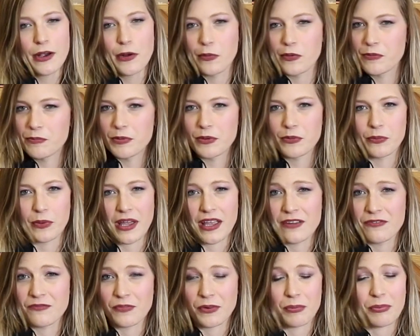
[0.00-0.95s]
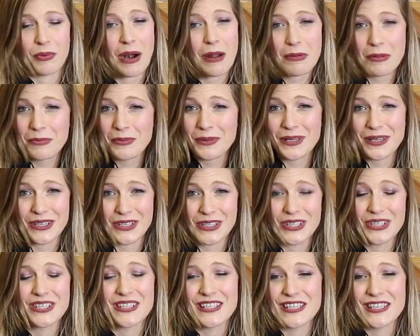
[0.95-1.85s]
We've been waiting for probably a good